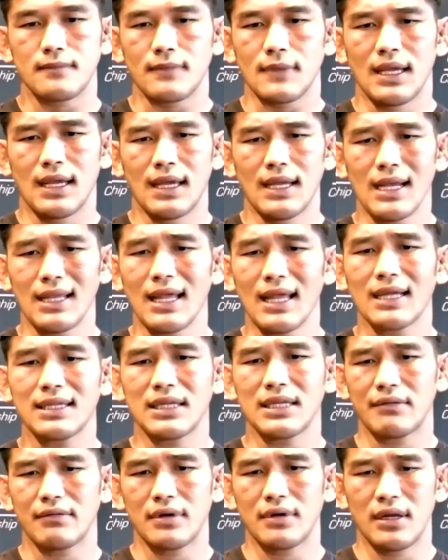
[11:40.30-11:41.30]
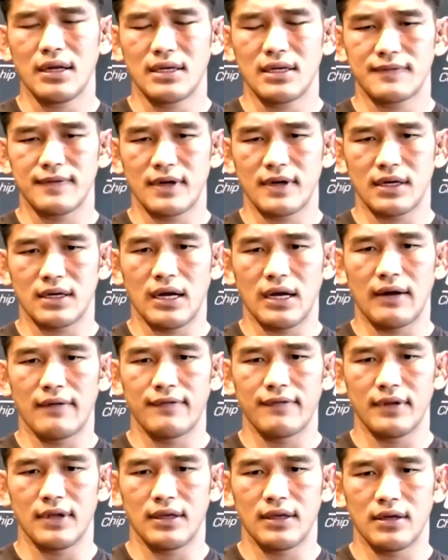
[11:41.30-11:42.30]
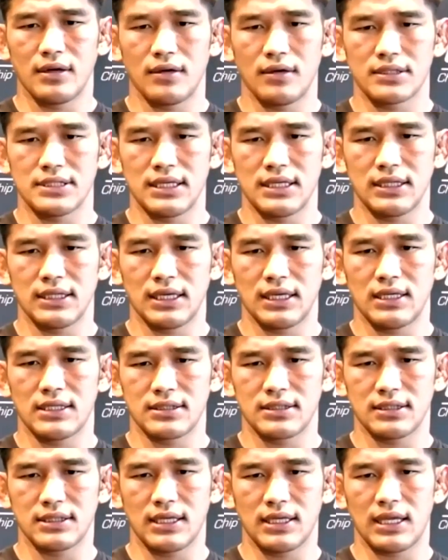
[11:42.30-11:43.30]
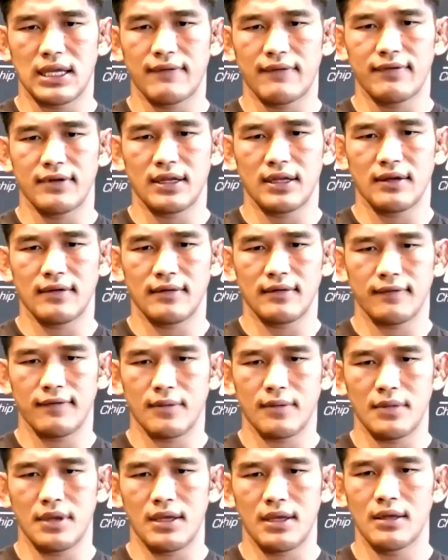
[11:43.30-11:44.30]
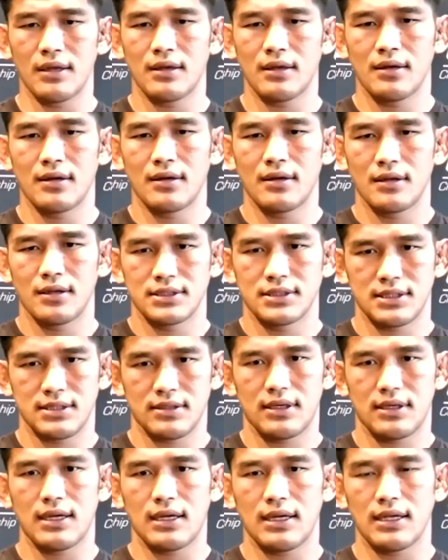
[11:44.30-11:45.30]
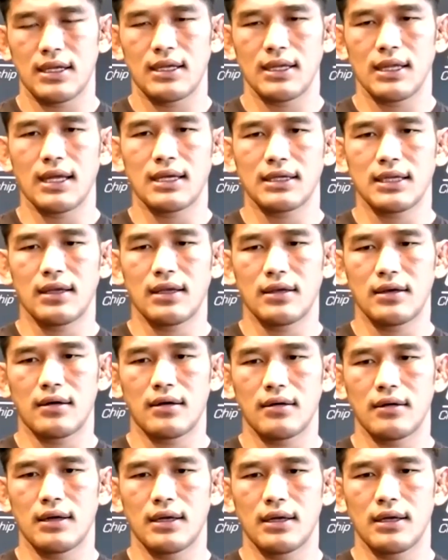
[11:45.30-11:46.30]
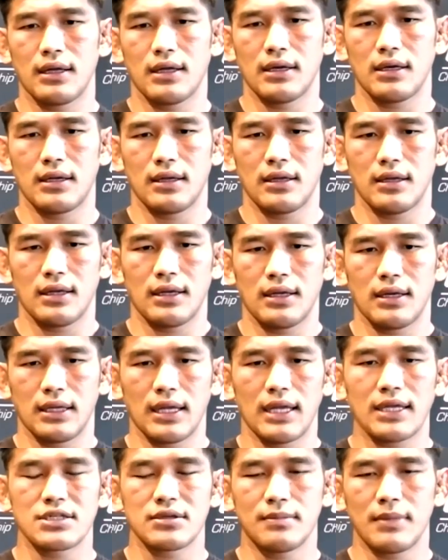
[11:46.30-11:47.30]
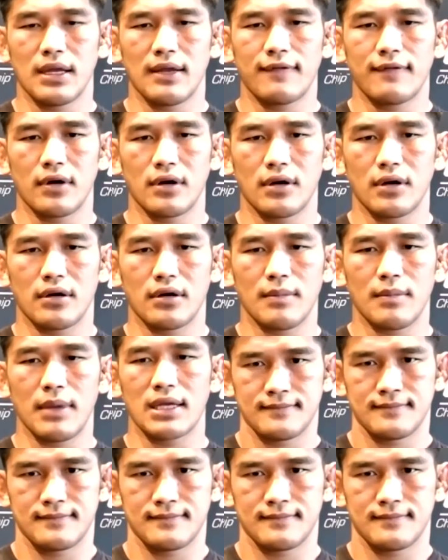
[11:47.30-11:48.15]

And I like that Reinier is very confident, you know, saying that he's going to take everything from me. So I like that, you know, and that should make for a good matchup.